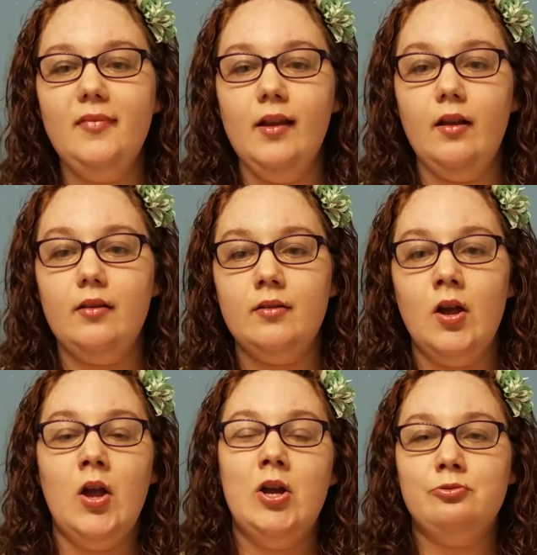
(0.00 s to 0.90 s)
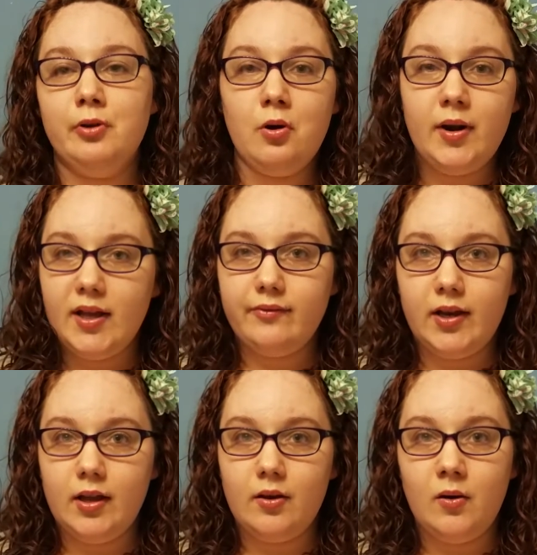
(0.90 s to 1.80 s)
and recording a
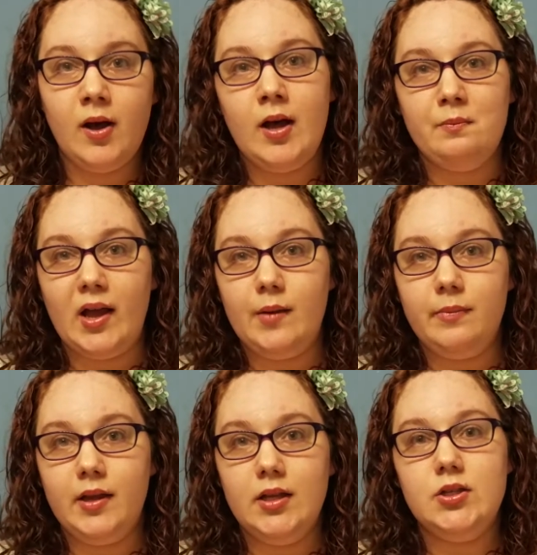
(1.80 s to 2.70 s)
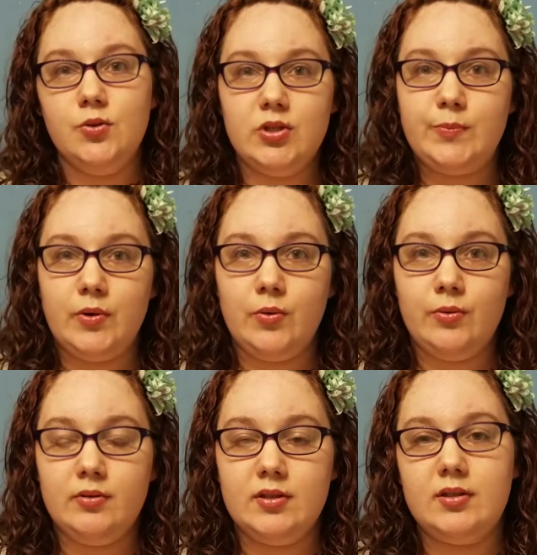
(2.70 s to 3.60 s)
video might be two
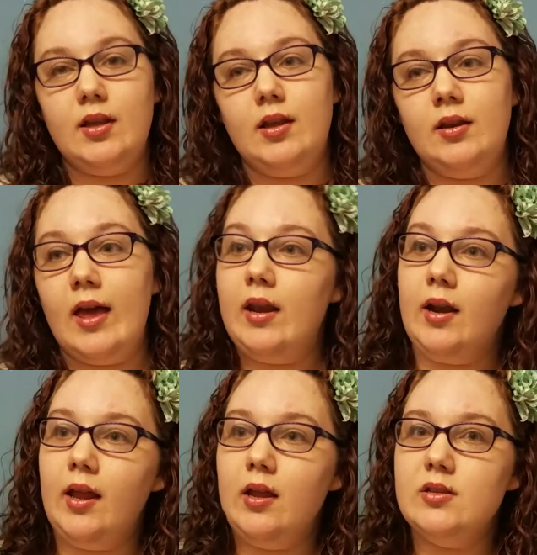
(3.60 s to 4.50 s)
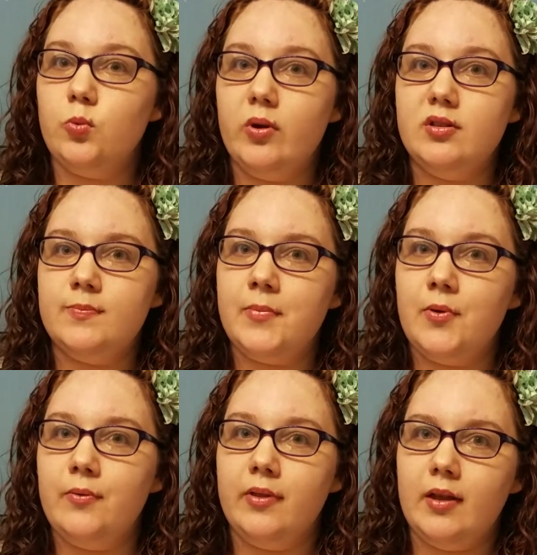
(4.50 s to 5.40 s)
spoons, then editing is one
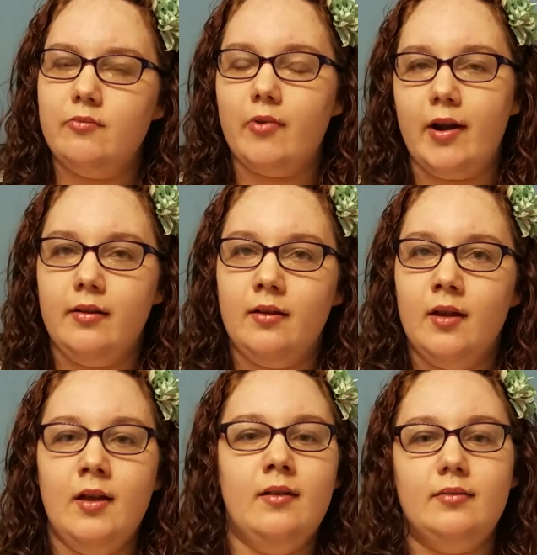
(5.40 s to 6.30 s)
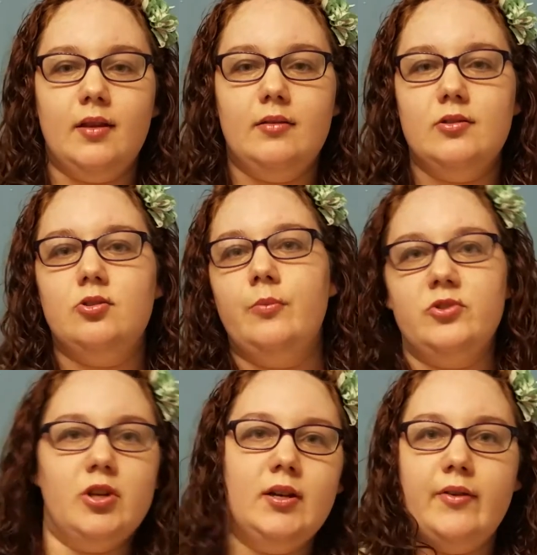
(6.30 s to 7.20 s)
spoon, then writing the
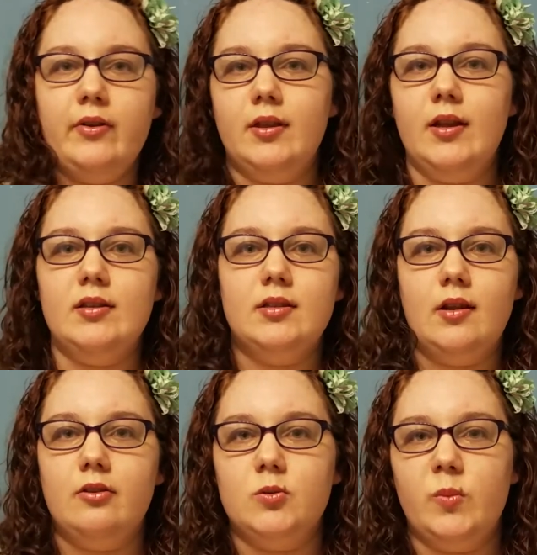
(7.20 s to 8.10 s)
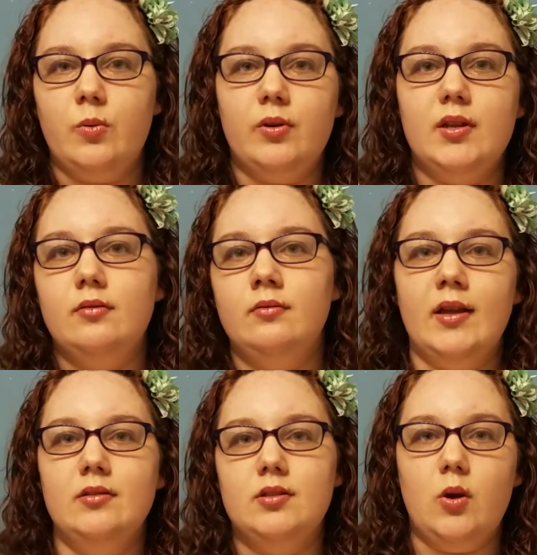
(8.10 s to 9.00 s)
description, everything is another spoon, and,
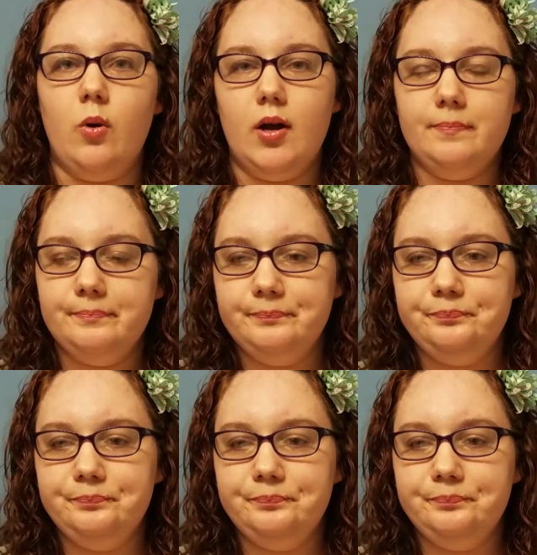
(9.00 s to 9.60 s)
and so on.